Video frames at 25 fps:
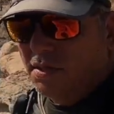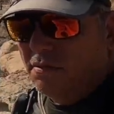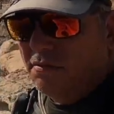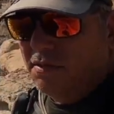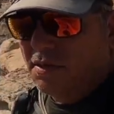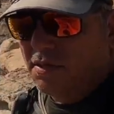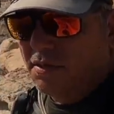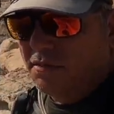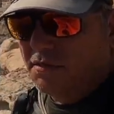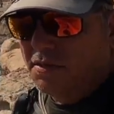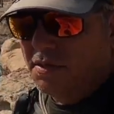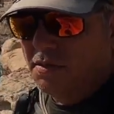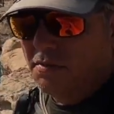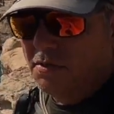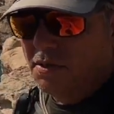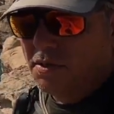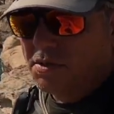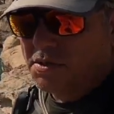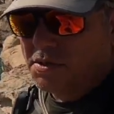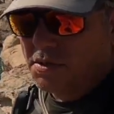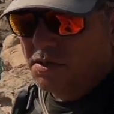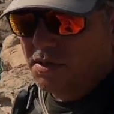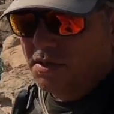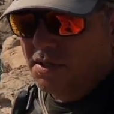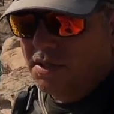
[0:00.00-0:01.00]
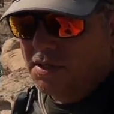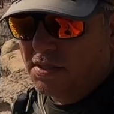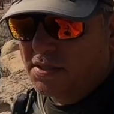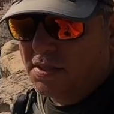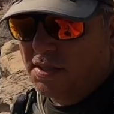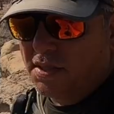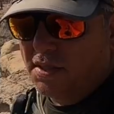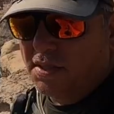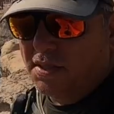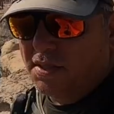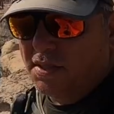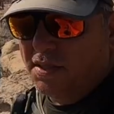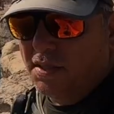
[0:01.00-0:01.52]
one of the most honest
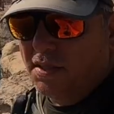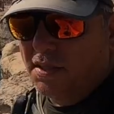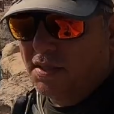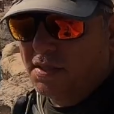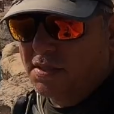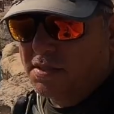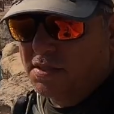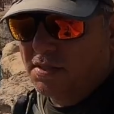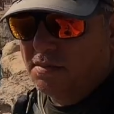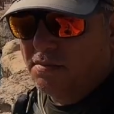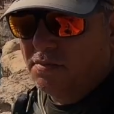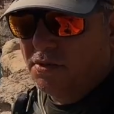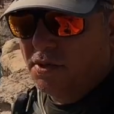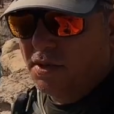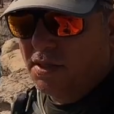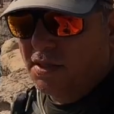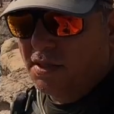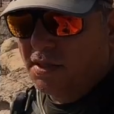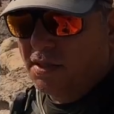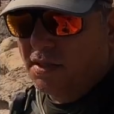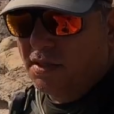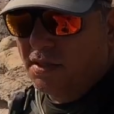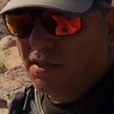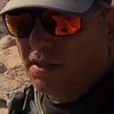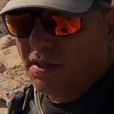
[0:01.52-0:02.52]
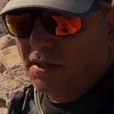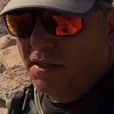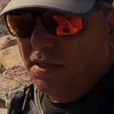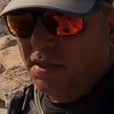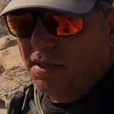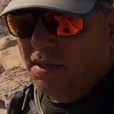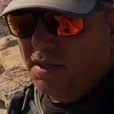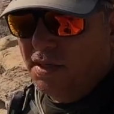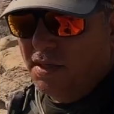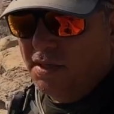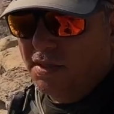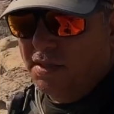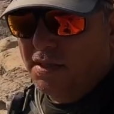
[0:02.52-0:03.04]
car dealers in Malta,
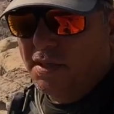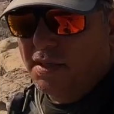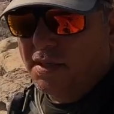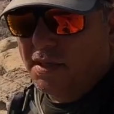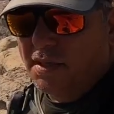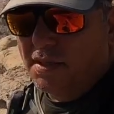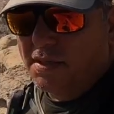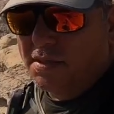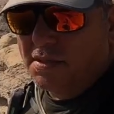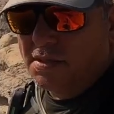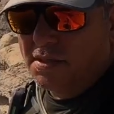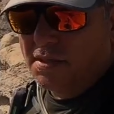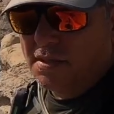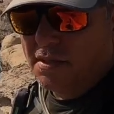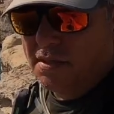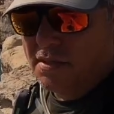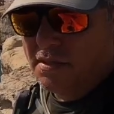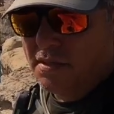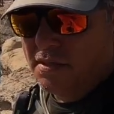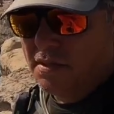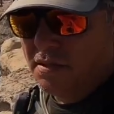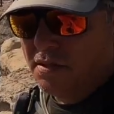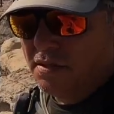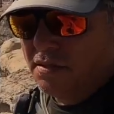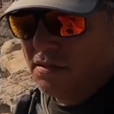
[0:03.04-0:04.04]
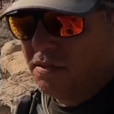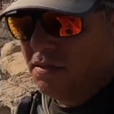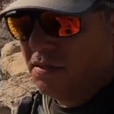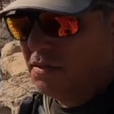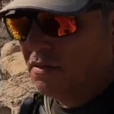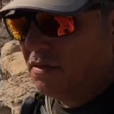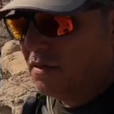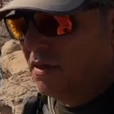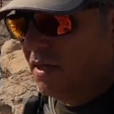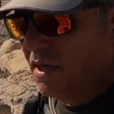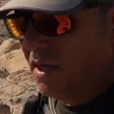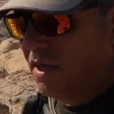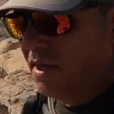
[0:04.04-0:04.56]
and Dickens,
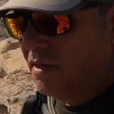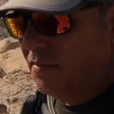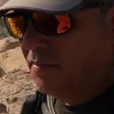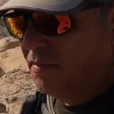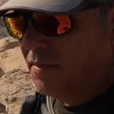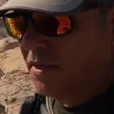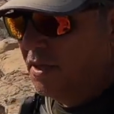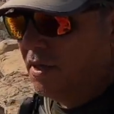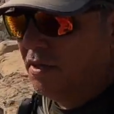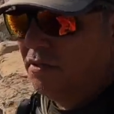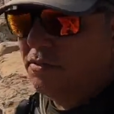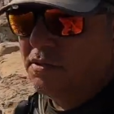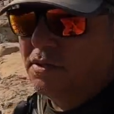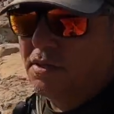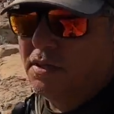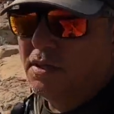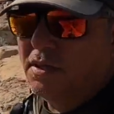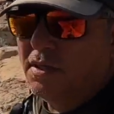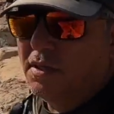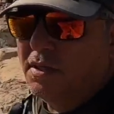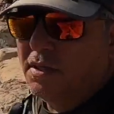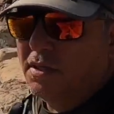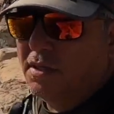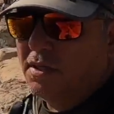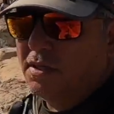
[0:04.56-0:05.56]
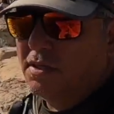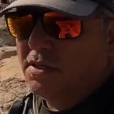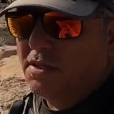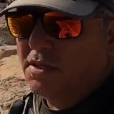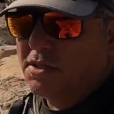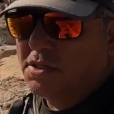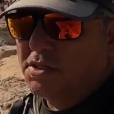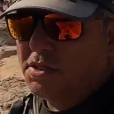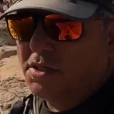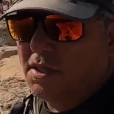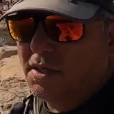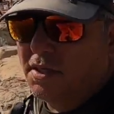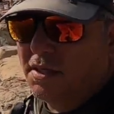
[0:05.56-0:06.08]
who helped me out in
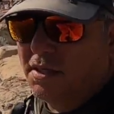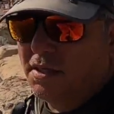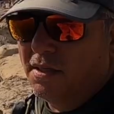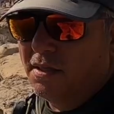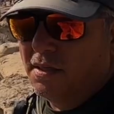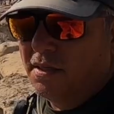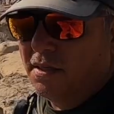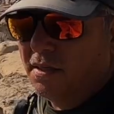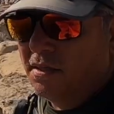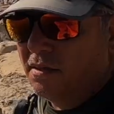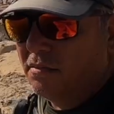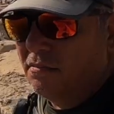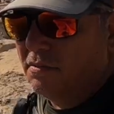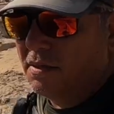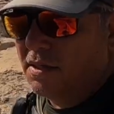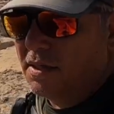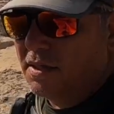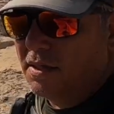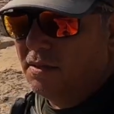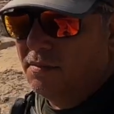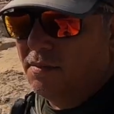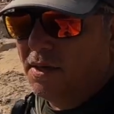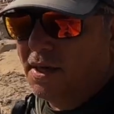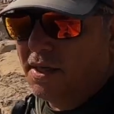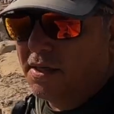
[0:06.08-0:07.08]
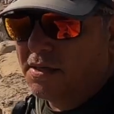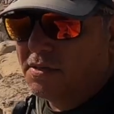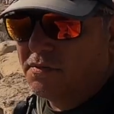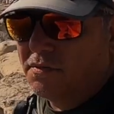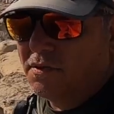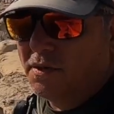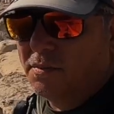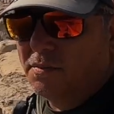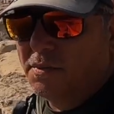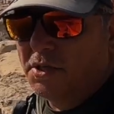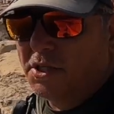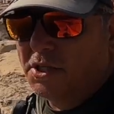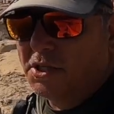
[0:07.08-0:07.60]
this channel with the mics
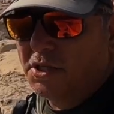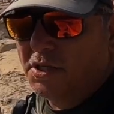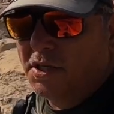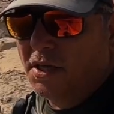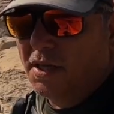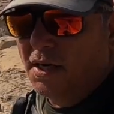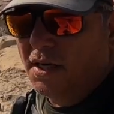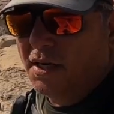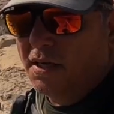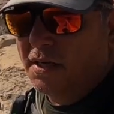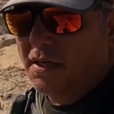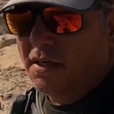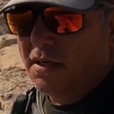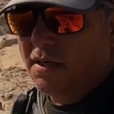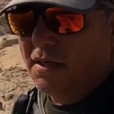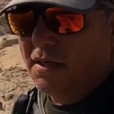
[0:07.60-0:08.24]
from the GI.